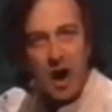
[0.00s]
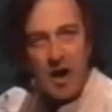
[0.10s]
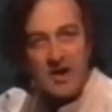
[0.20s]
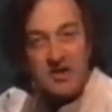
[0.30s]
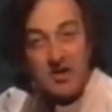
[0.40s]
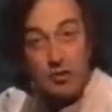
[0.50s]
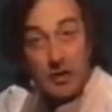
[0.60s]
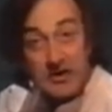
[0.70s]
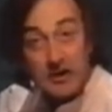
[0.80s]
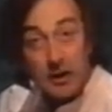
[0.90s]
And a
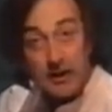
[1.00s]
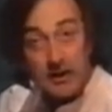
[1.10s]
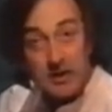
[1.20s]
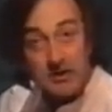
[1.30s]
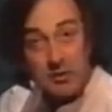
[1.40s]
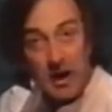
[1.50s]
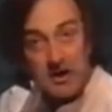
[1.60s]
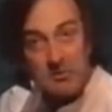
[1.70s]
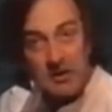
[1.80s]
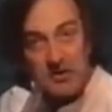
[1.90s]
street cleaner can do that
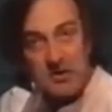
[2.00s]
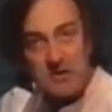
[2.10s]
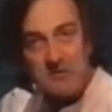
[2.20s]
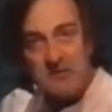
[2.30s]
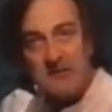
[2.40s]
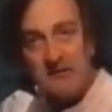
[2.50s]
as well as you.